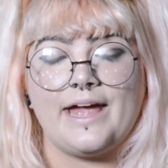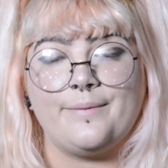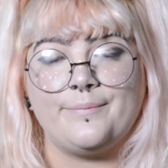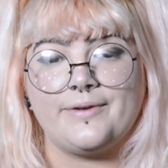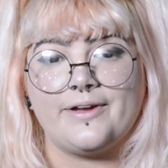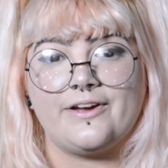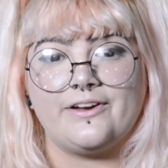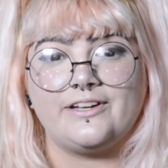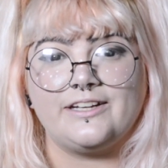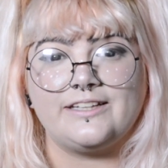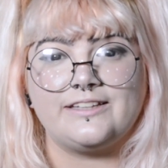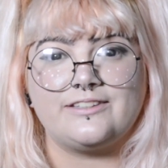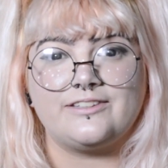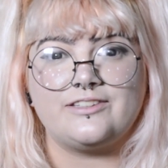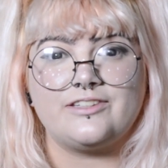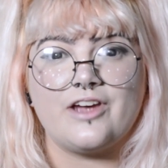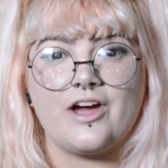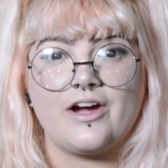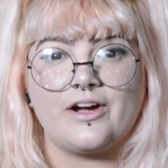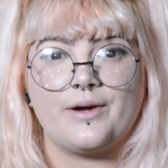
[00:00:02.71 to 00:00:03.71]
I am going
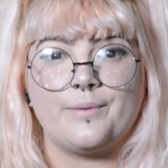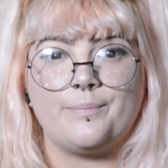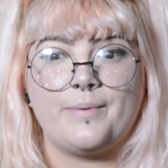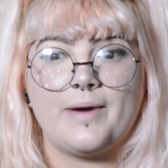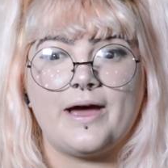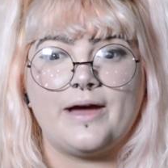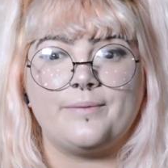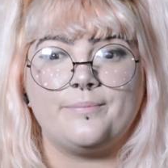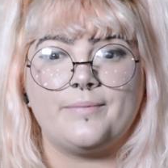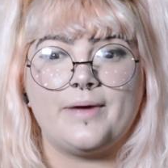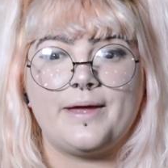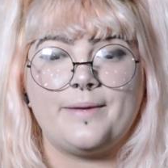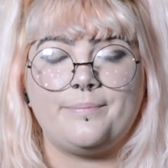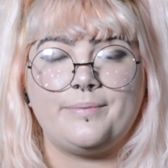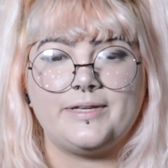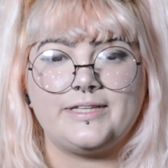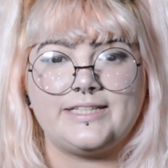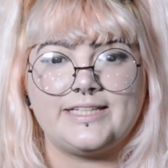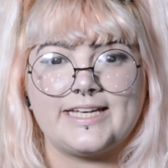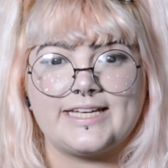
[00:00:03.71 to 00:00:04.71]
to talk about my
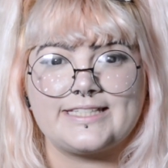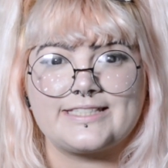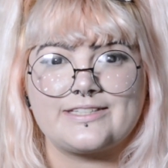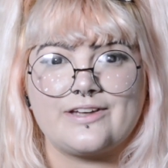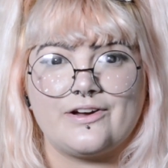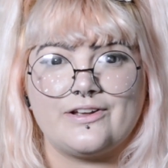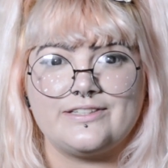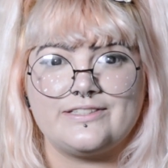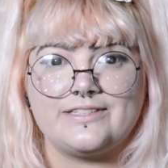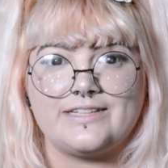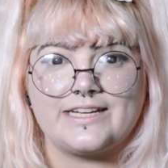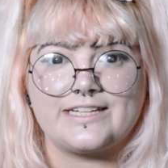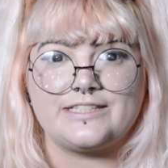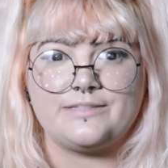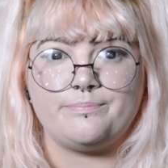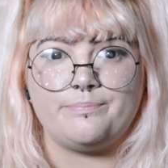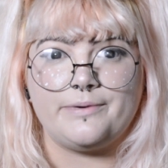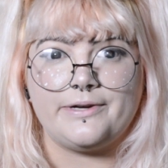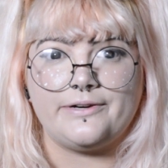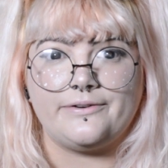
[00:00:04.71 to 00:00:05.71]
BTS concert
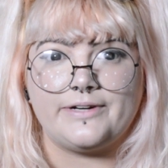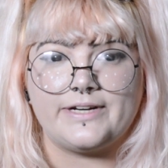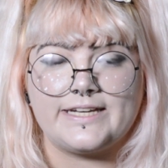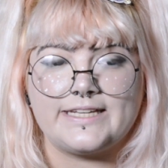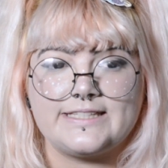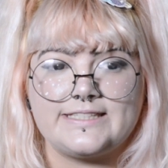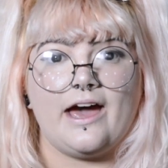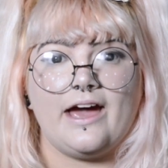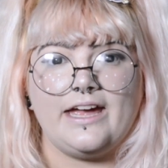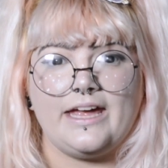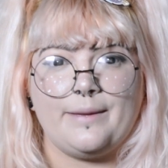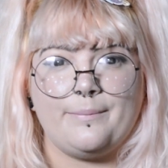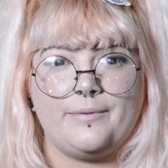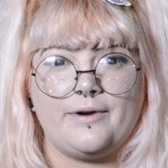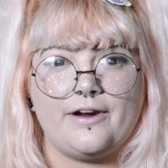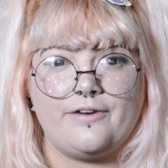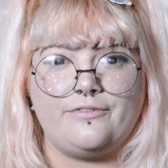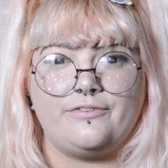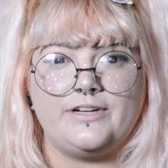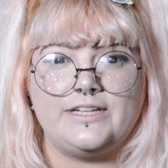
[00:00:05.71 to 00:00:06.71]
experience. I am
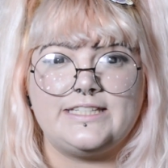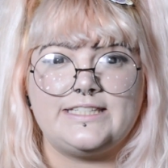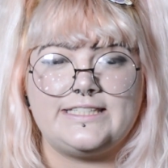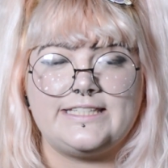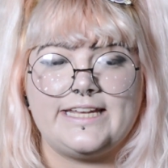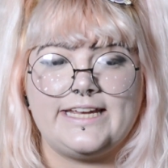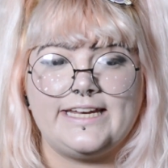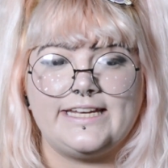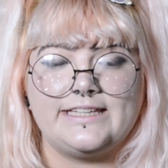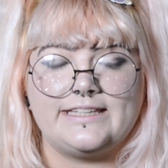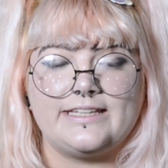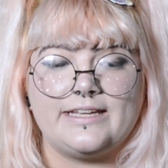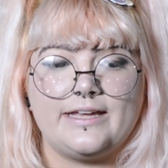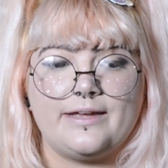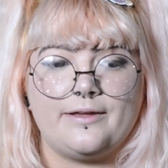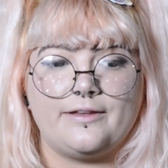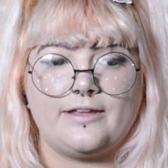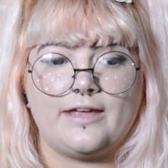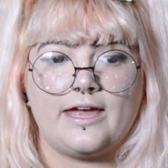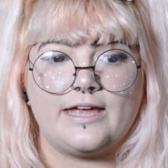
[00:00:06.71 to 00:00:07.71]
referencing
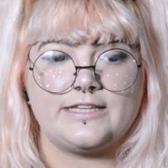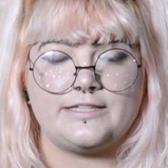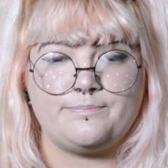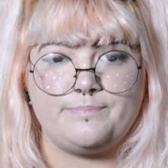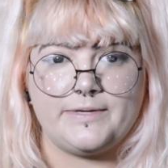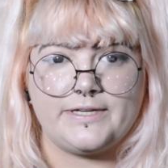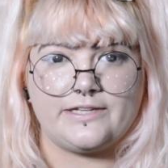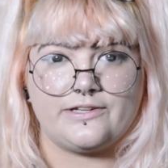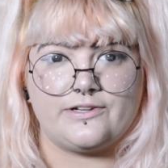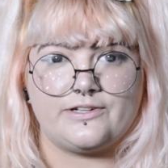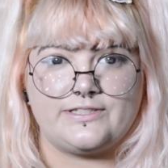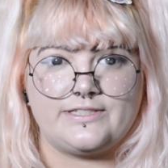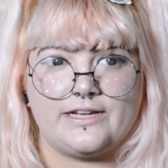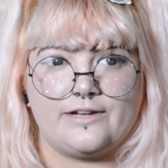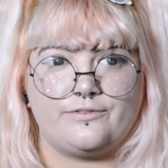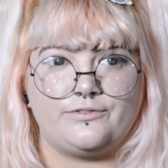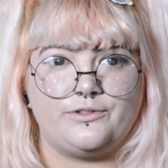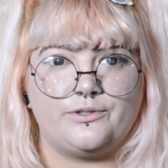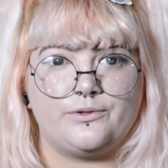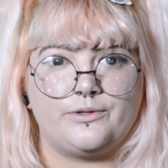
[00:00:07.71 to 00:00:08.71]
the Speak
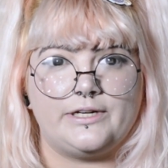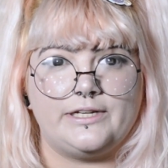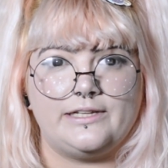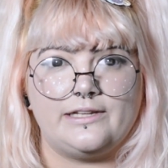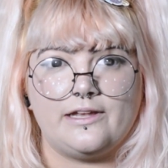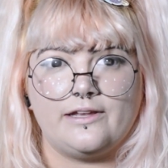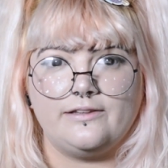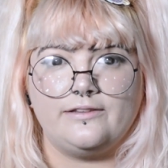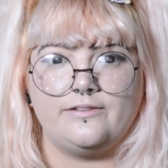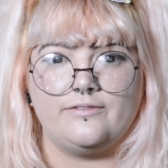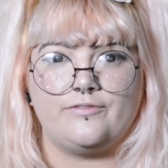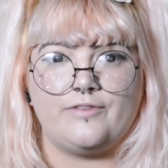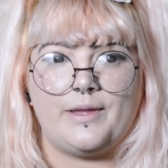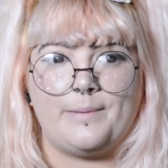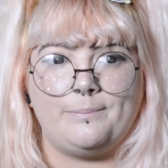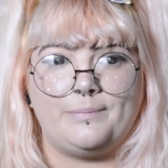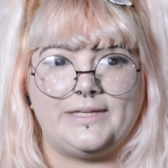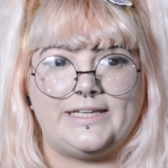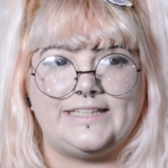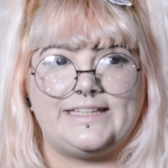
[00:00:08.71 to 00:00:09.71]
Yourself tour in London,
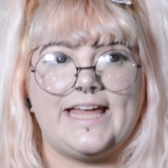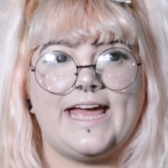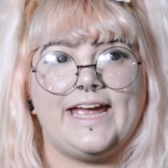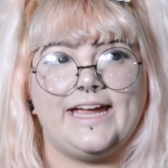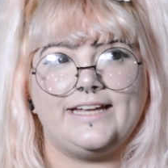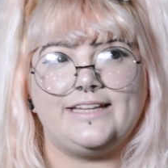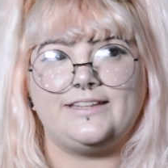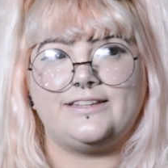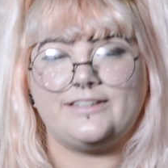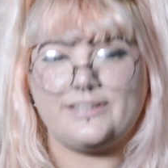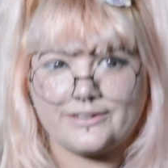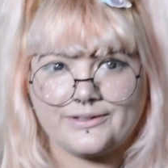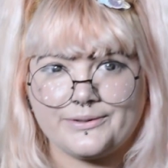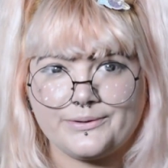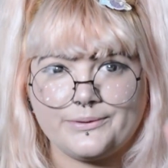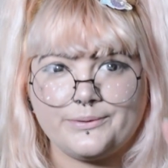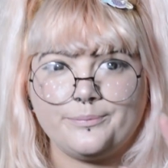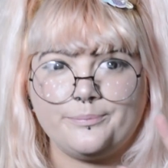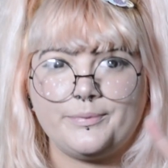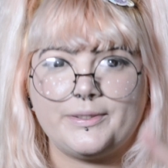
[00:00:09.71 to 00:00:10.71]
Wembley, day
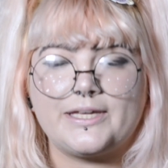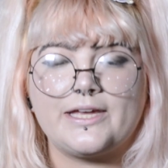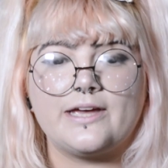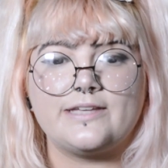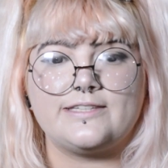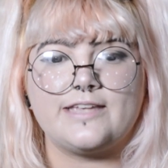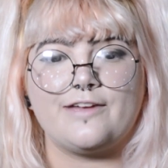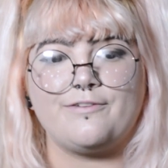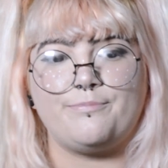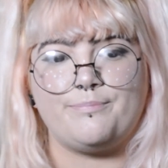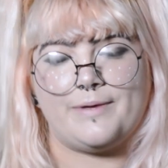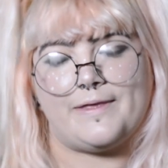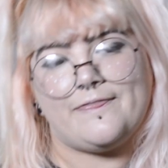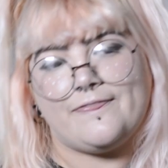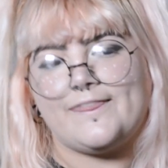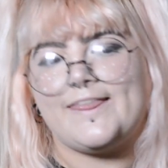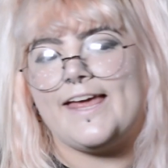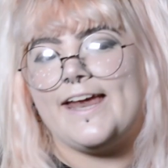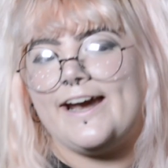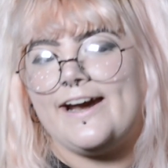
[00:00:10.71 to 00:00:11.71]
2, because I've
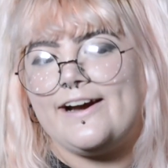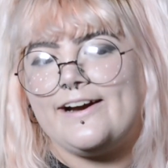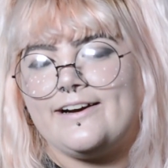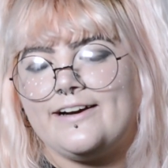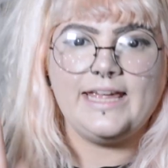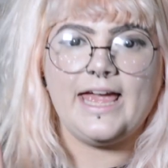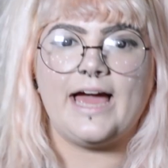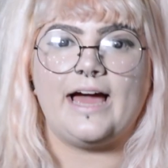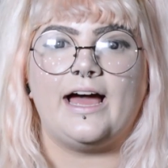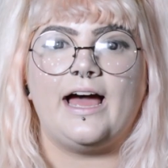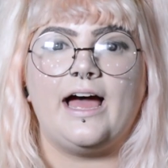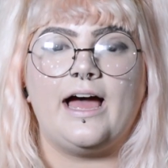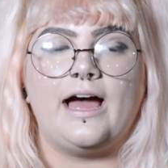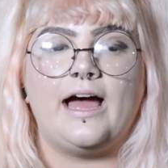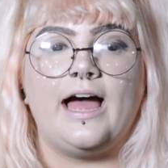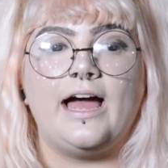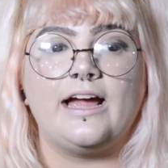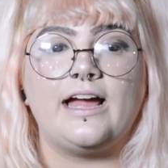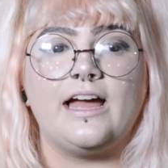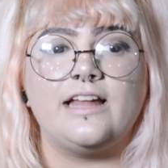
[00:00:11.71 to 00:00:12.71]
been there. Yeah,
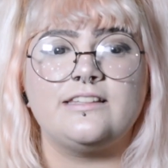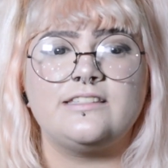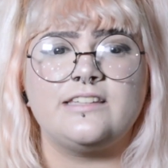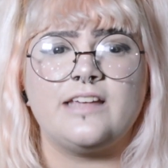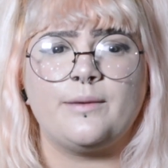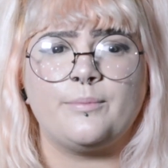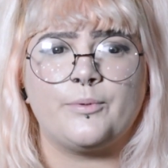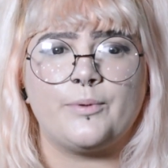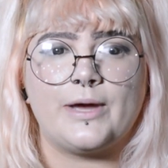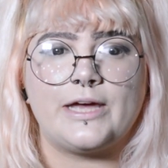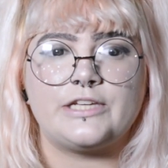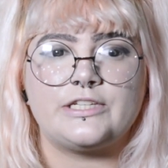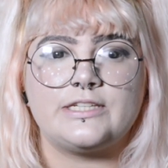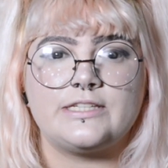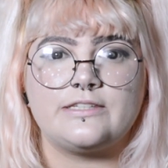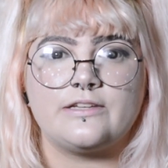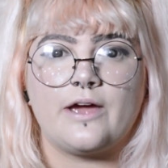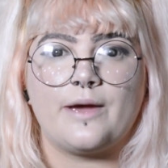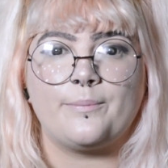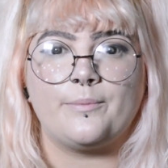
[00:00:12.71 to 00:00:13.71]
I got some
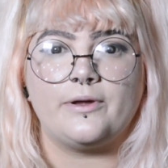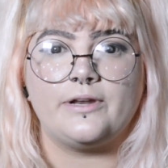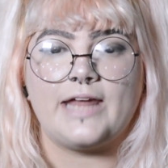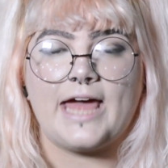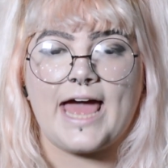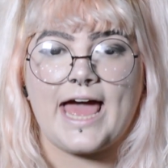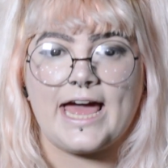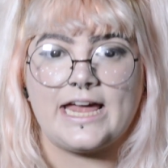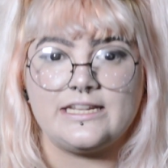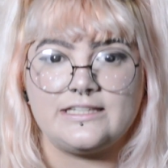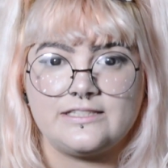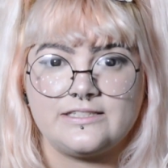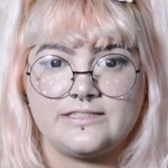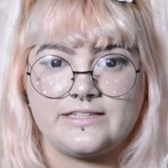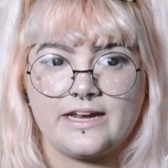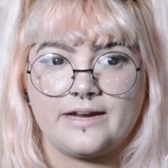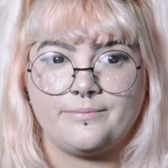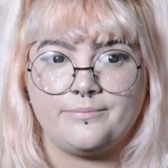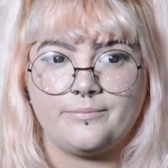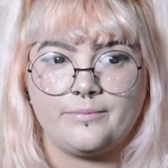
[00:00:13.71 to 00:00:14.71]
questions, so I'm gonna answer
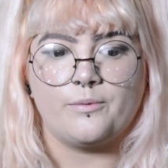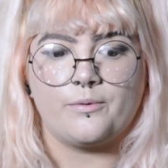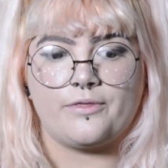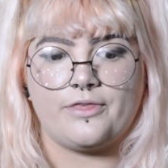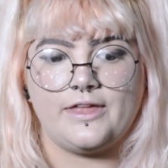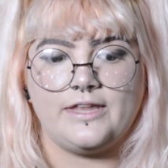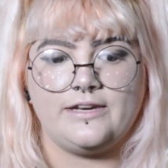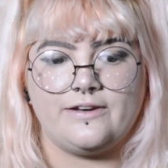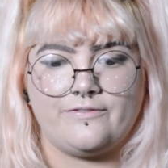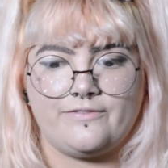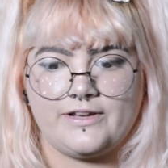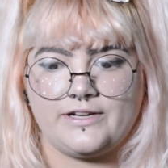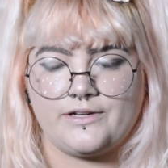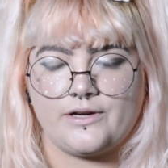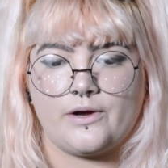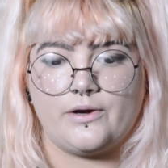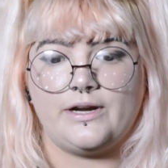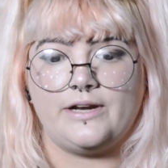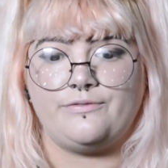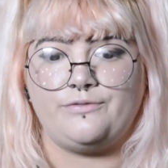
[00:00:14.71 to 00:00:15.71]
them within the
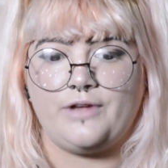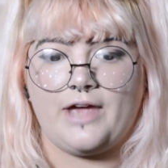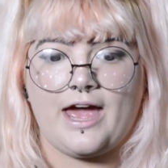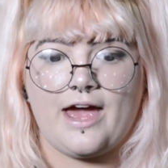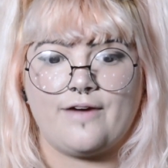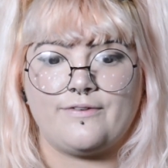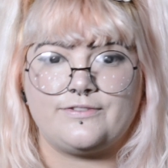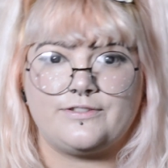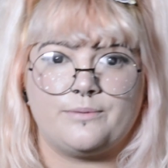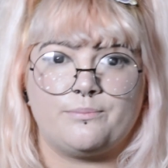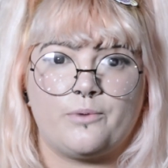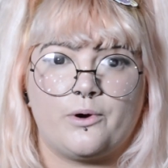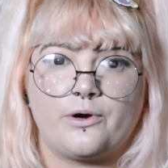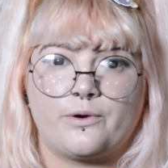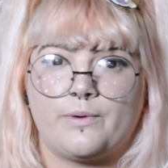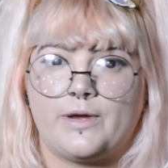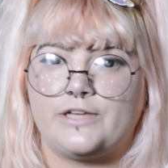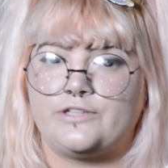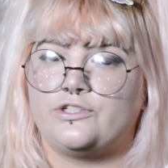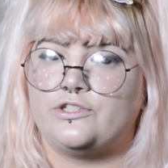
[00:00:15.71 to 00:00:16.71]
video, and if you have some more
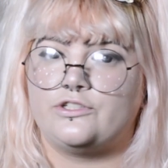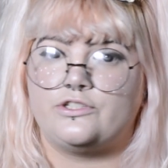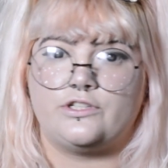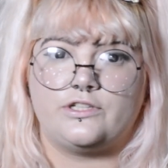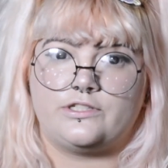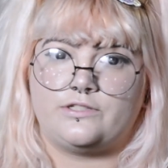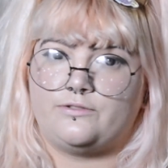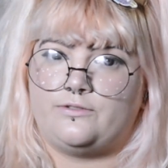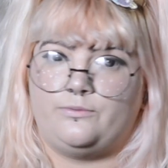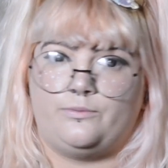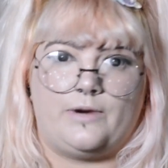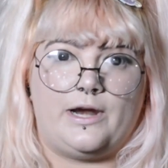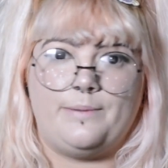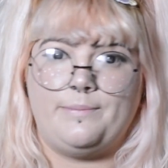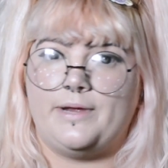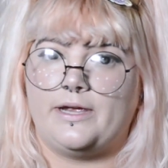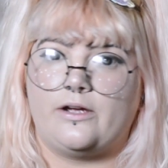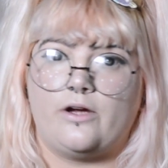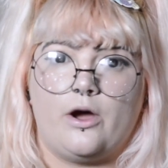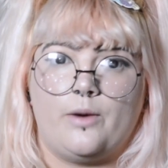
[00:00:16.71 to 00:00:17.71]
questions, just
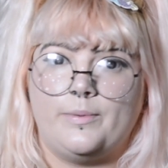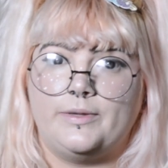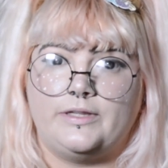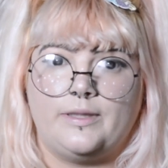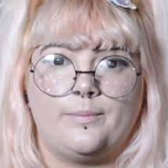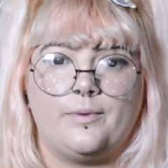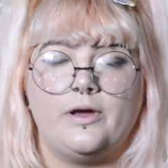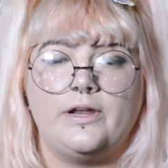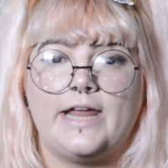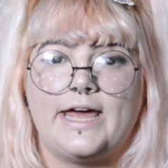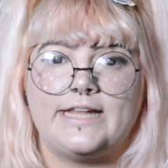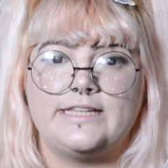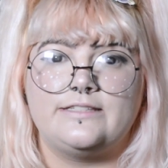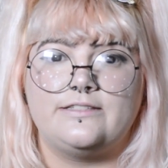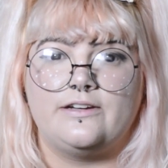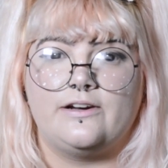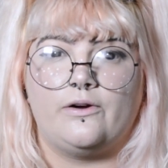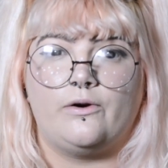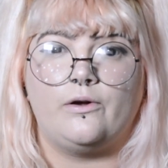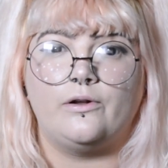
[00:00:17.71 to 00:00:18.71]
write me a comment. I'm gonna
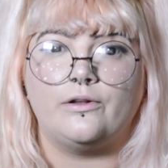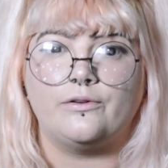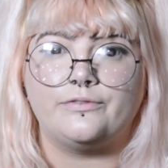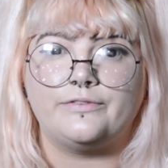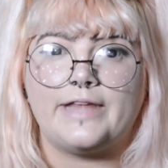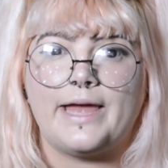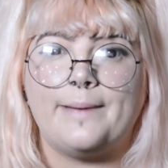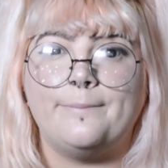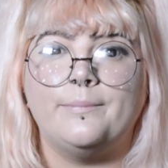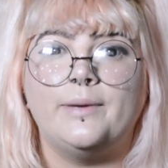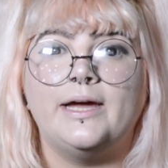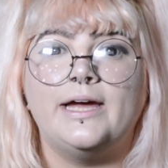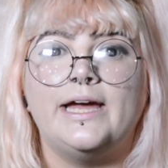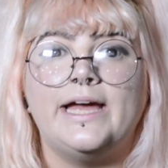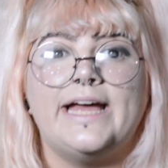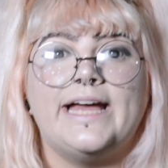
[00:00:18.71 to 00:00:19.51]
answer all of them.